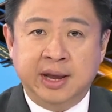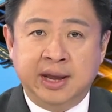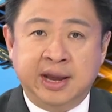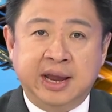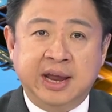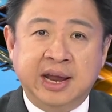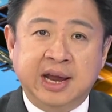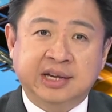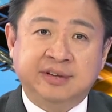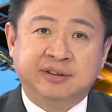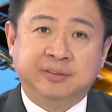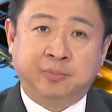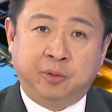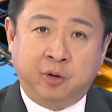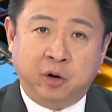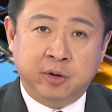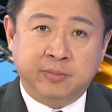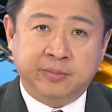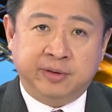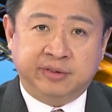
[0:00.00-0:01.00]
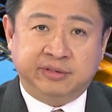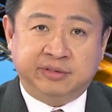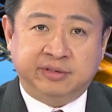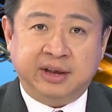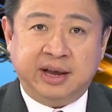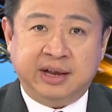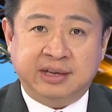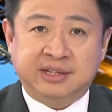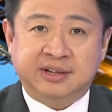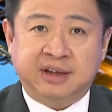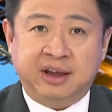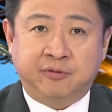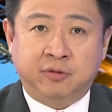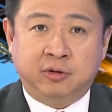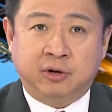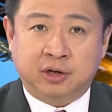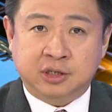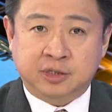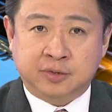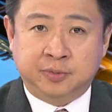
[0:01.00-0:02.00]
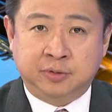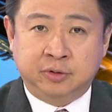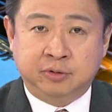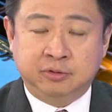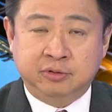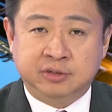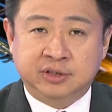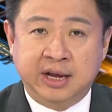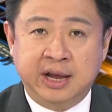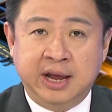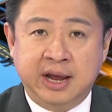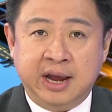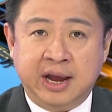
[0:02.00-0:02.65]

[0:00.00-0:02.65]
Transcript: He has appointments at several hospitals